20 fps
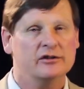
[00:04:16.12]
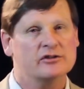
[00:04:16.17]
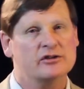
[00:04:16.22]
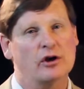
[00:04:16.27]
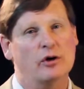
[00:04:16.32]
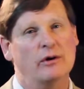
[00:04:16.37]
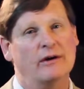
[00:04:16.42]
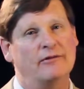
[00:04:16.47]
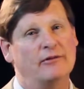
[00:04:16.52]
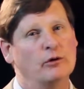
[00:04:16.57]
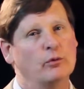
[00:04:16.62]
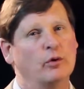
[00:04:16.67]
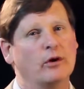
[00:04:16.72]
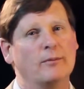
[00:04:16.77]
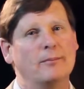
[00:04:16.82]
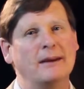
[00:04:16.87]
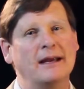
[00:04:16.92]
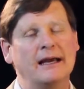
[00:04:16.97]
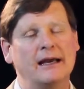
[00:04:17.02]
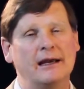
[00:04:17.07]
So if it were
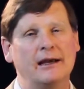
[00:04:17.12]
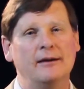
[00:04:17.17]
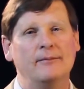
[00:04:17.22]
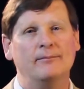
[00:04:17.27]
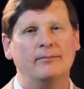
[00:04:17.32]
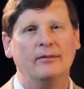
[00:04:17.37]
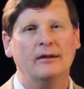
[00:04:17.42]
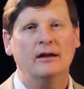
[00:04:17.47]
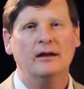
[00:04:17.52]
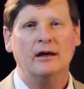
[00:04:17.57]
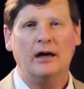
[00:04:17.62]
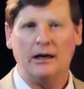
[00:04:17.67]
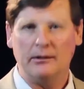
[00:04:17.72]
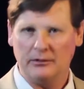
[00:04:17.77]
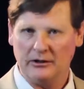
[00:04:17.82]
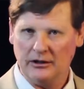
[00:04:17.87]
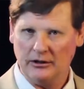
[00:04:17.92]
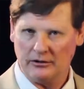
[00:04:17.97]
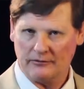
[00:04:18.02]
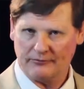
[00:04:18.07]
me, I
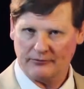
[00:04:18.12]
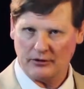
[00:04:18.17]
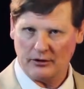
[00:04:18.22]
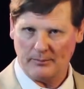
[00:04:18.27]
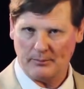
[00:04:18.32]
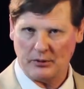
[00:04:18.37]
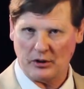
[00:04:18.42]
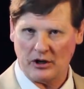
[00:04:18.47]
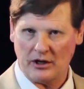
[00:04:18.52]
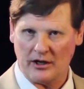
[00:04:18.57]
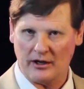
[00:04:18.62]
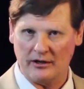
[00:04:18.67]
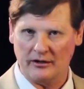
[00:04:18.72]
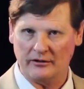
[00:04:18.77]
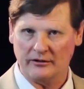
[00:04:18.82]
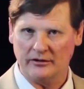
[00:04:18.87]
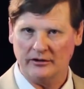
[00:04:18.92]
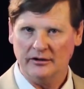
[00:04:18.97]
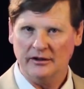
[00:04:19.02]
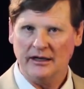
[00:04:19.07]
would look for a
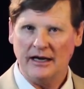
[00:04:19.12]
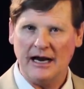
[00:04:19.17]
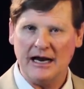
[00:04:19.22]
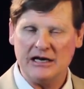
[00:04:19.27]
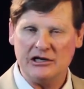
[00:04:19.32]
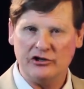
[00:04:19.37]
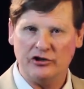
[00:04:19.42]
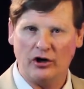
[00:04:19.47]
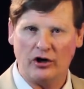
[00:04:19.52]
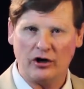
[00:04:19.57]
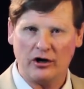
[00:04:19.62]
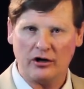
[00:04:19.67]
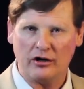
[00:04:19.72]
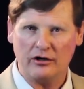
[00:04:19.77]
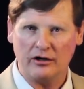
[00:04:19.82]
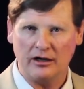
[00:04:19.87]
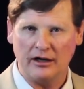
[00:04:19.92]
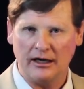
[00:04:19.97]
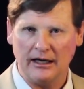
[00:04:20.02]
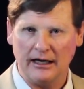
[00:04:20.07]
product, a
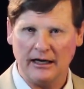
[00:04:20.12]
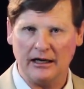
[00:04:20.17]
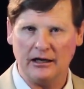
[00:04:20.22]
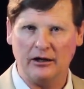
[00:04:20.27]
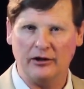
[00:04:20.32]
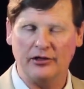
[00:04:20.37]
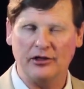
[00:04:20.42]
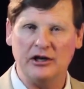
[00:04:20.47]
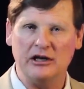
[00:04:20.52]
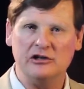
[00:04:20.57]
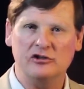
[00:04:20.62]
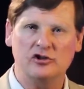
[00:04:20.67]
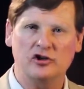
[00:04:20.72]
dark, healthy